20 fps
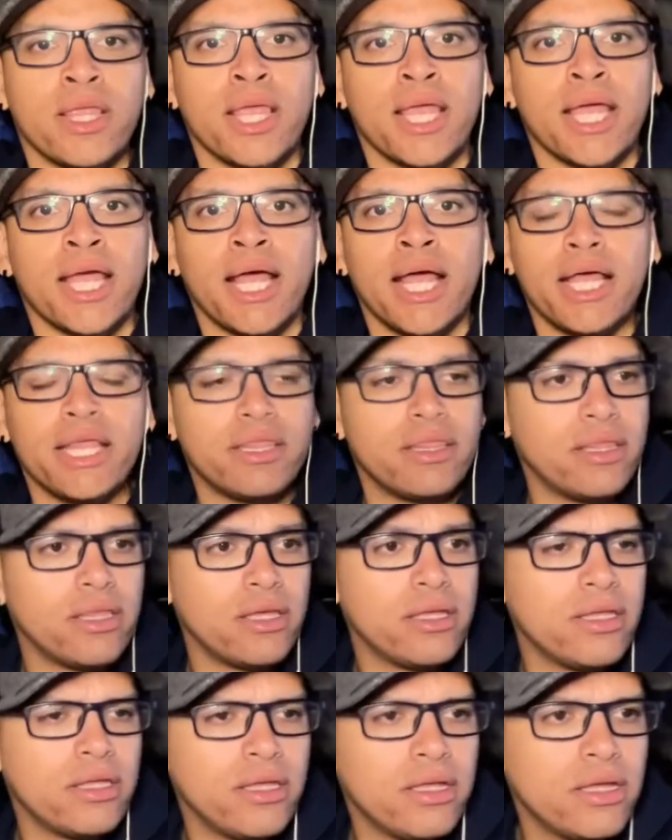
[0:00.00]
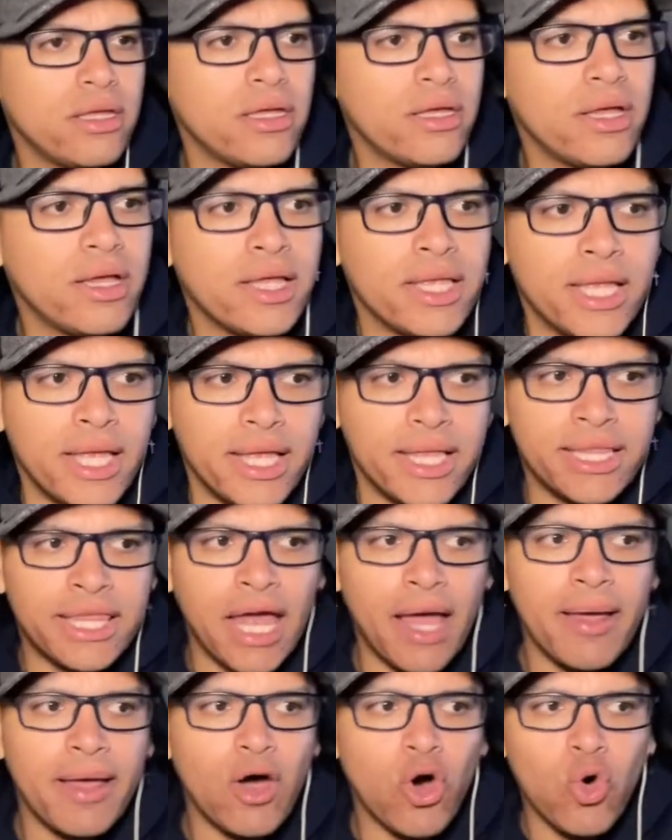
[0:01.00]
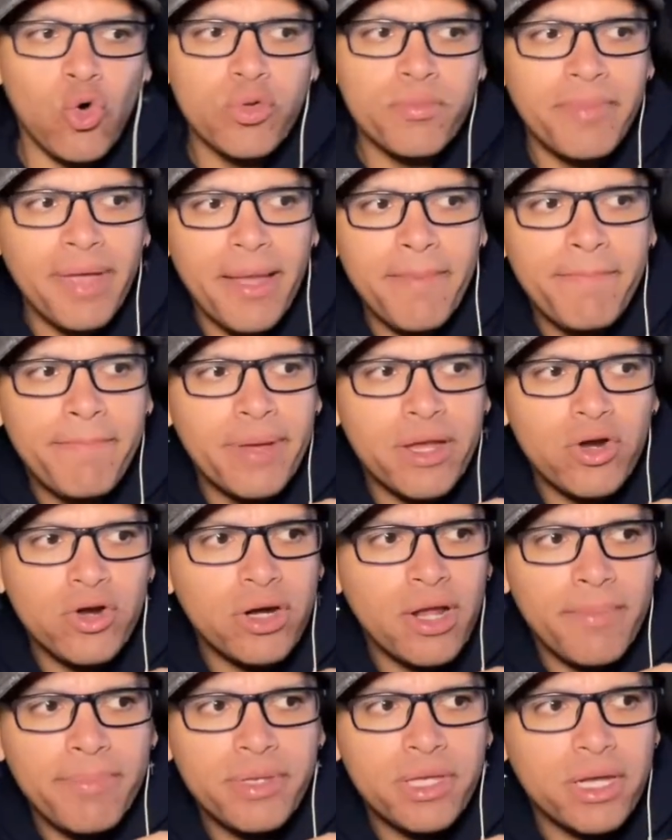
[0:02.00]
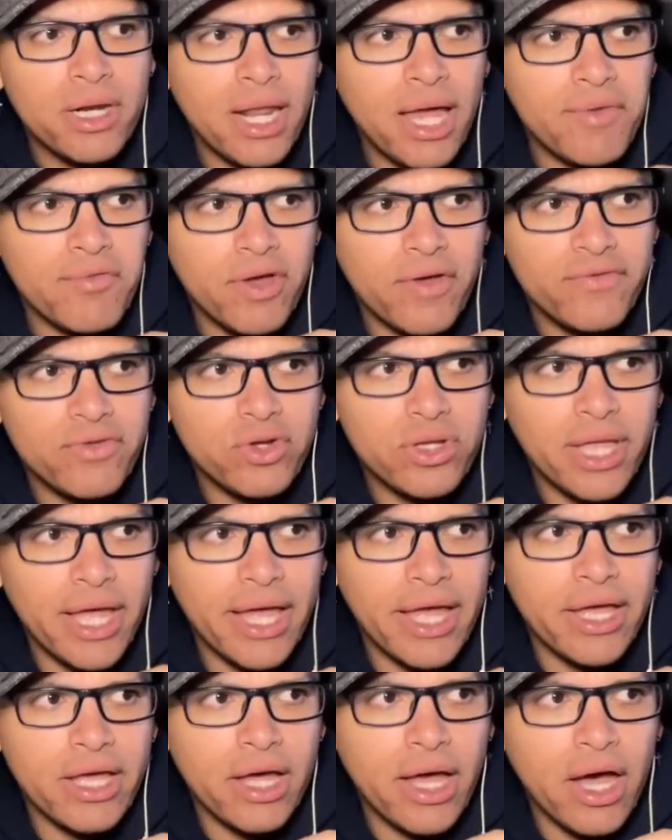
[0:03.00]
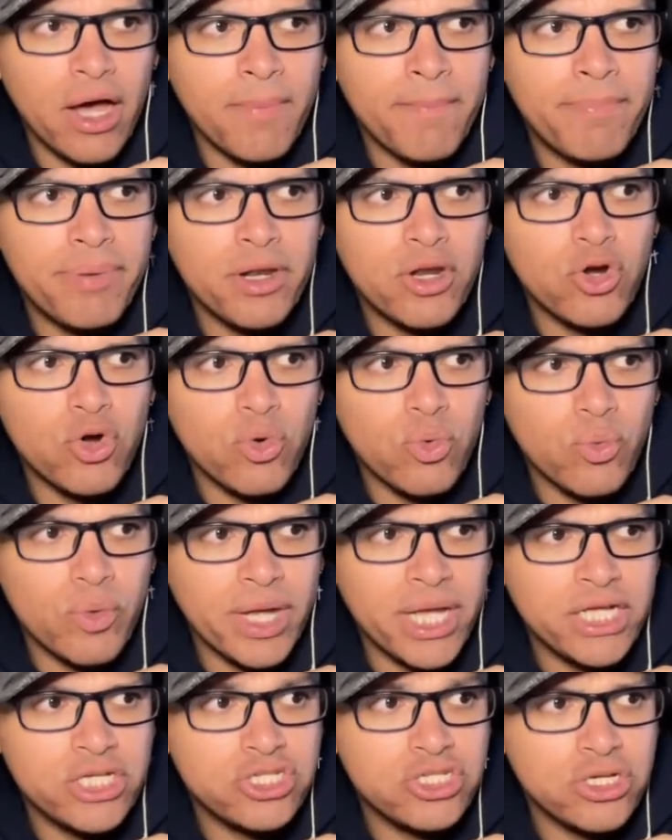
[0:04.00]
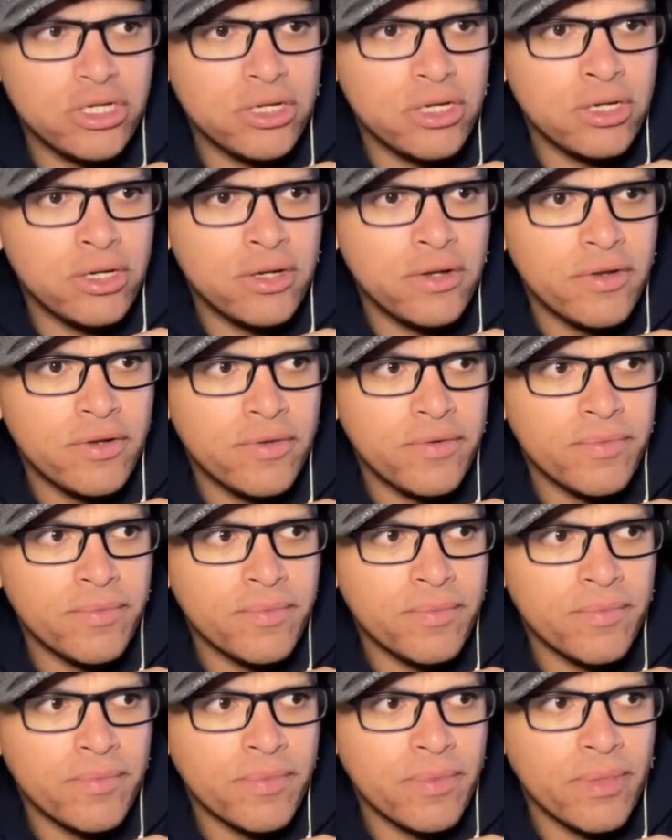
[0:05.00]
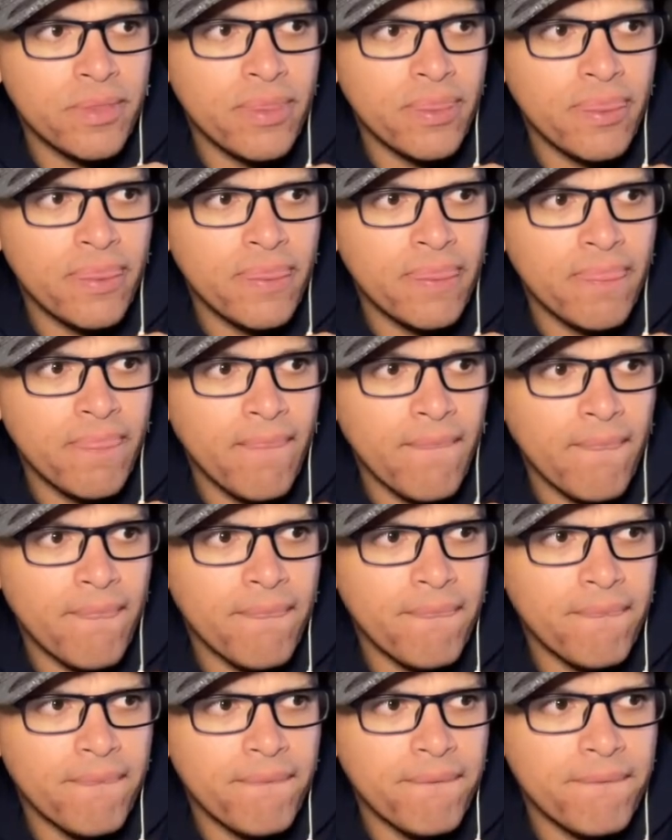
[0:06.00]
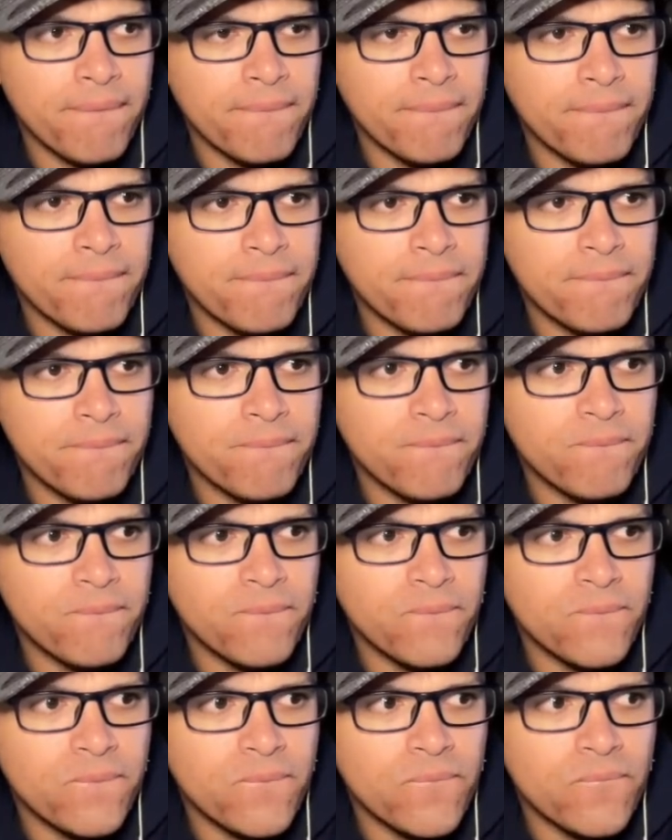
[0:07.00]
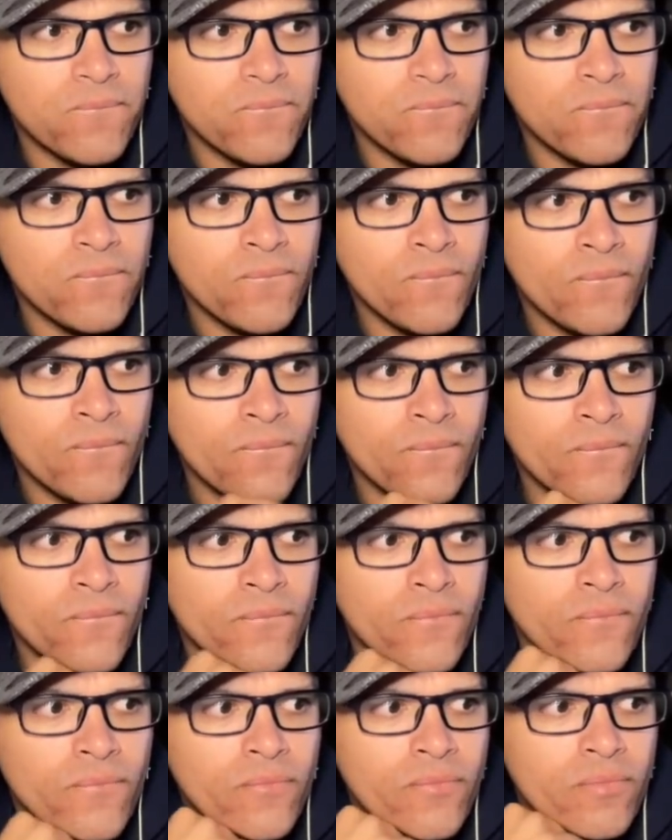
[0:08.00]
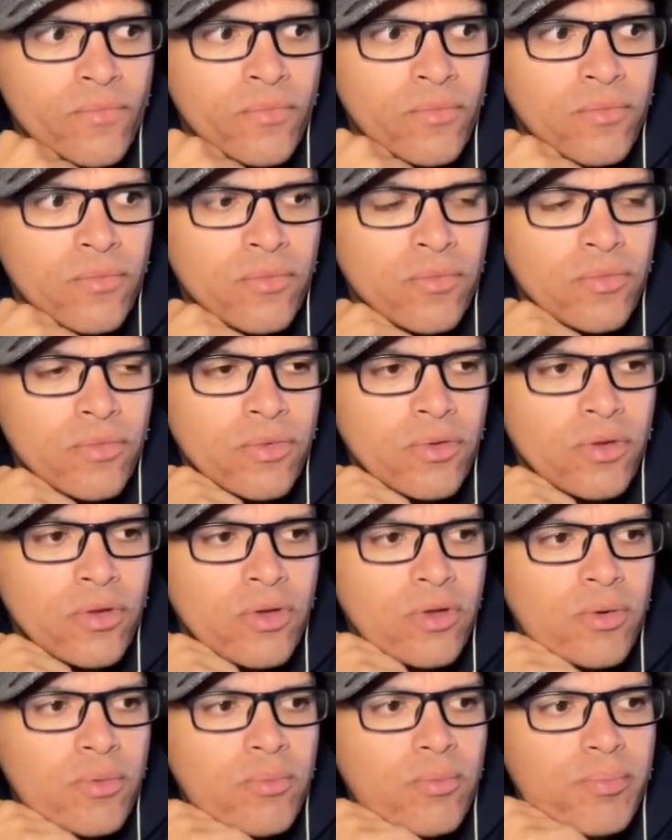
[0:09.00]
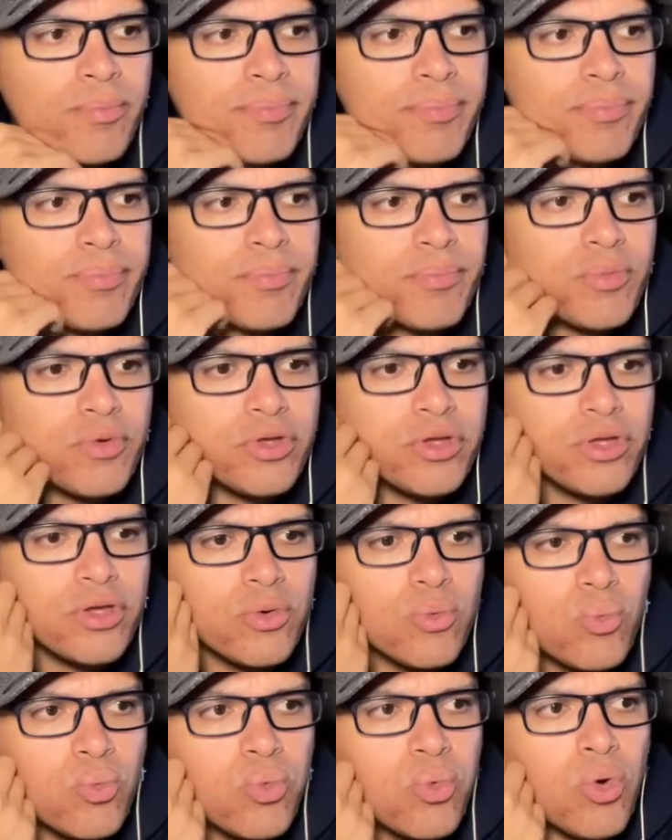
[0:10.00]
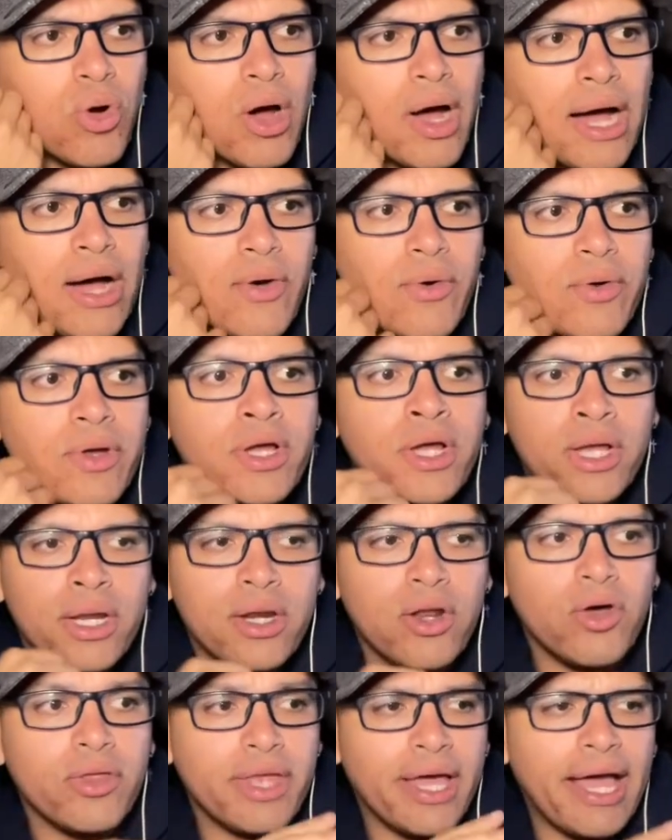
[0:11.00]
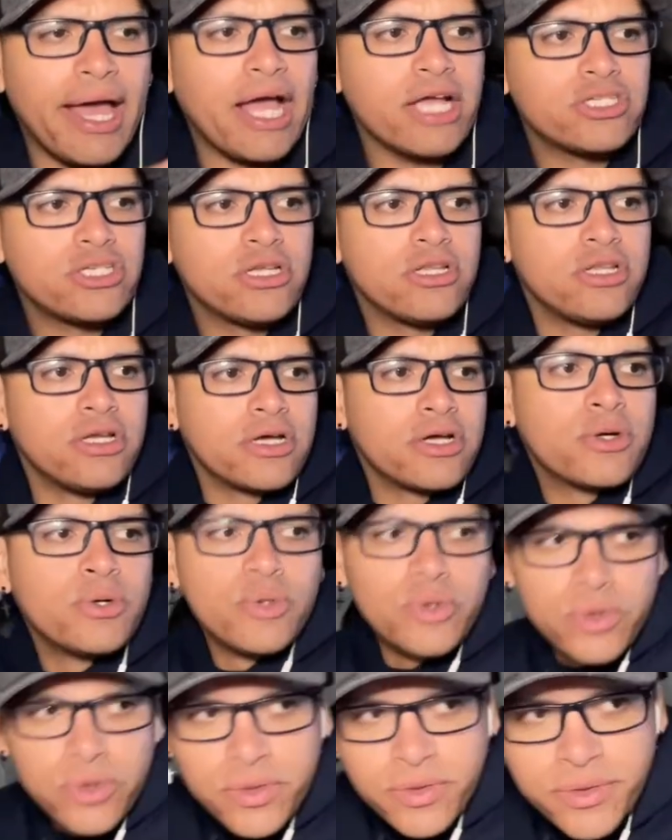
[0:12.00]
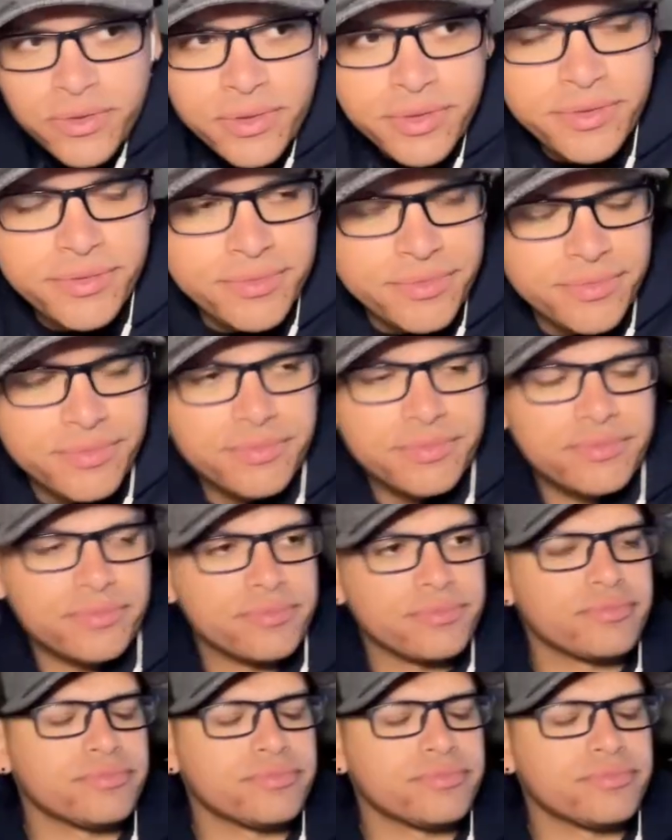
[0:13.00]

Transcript: That's it. That's where we lost that old man better not be alive after that obliteration. Contacted. No, sir. Ready a car immediately. Yes, sir. Wow. No, that actually looked cool. Angel.